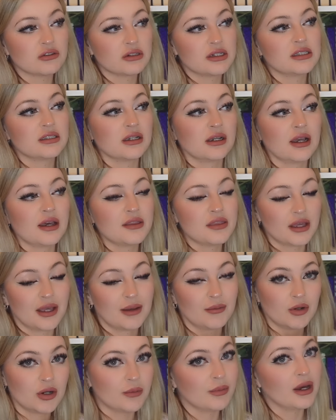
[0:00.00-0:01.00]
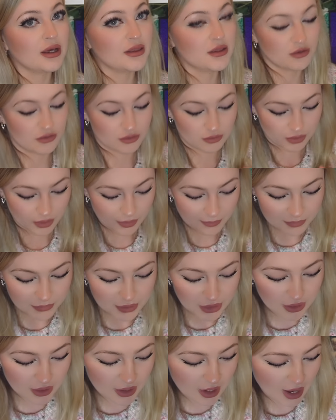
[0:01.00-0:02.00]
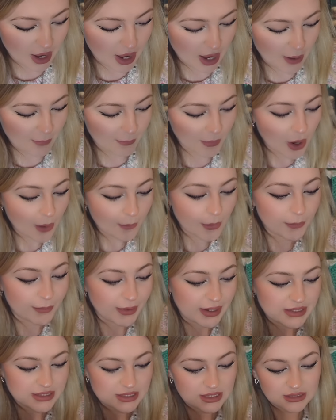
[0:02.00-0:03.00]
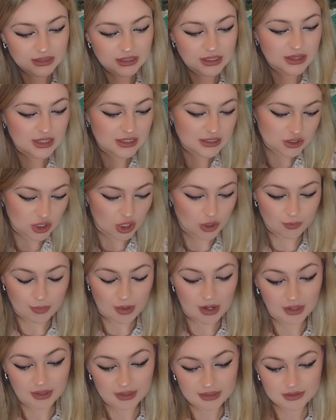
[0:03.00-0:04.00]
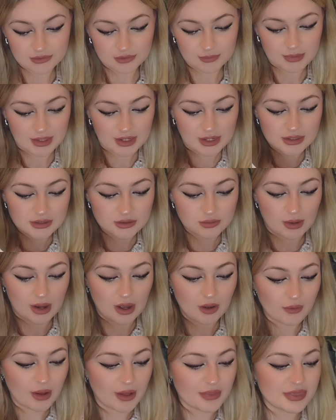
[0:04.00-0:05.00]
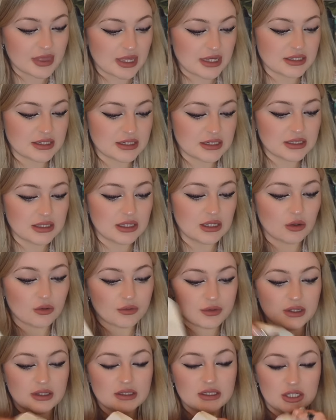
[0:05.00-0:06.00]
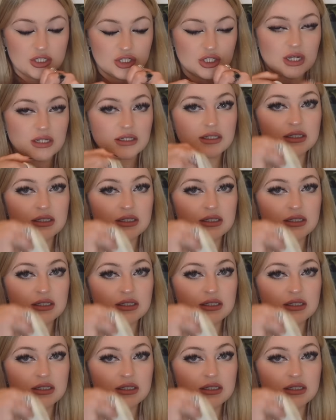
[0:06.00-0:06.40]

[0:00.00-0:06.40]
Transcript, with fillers: are on a site I think I'm going to buy the other one um, but basically this tote bag is from there as well and this is the other t-shirt